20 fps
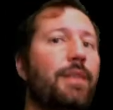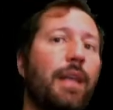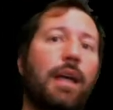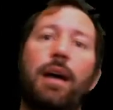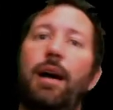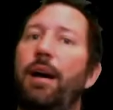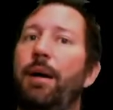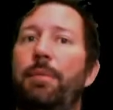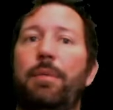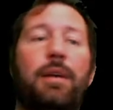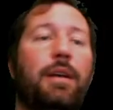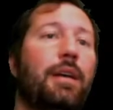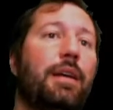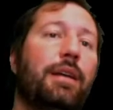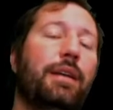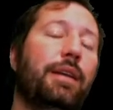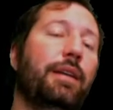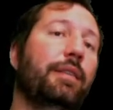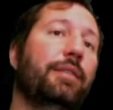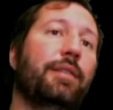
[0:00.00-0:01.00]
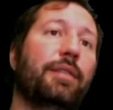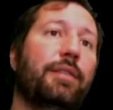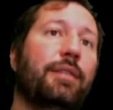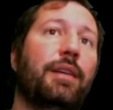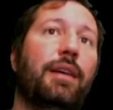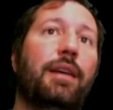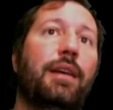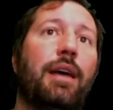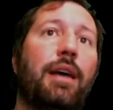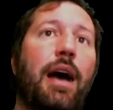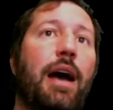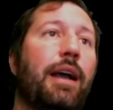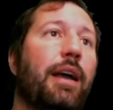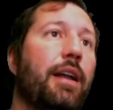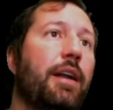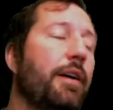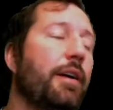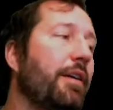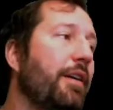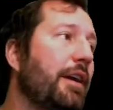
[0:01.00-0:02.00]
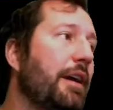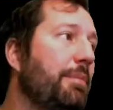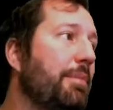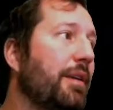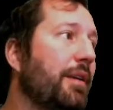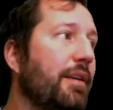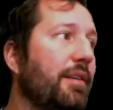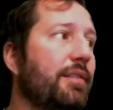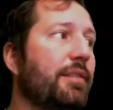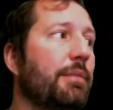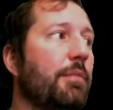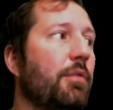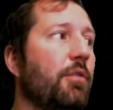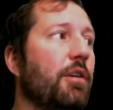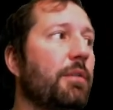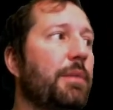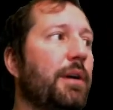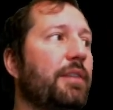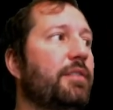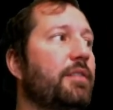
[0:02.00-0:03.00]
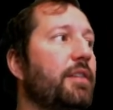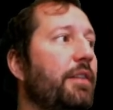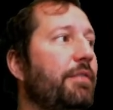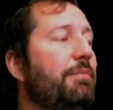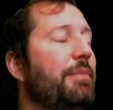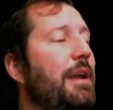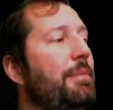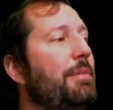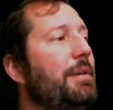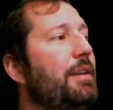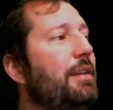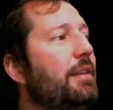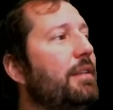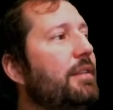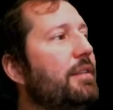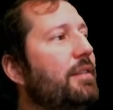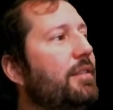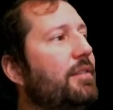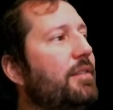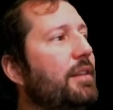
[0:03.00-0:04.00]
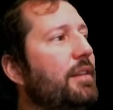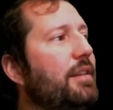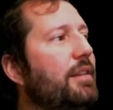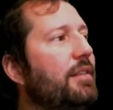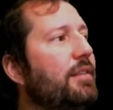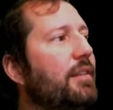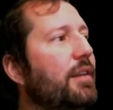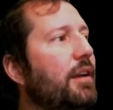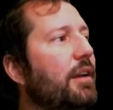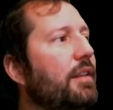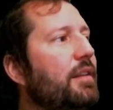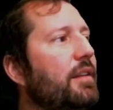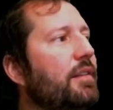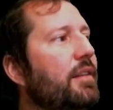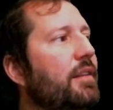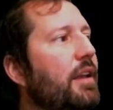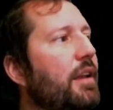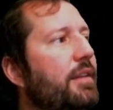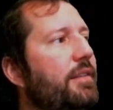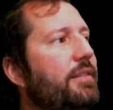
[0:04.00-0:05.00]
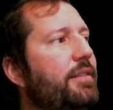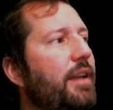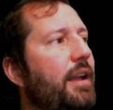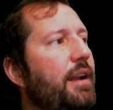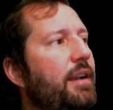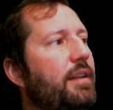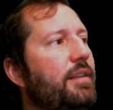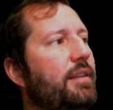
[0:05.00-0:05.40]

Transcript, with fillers: Um, this is I got to hurry up and get some more of my stuff. Maybe you see these uh, these day to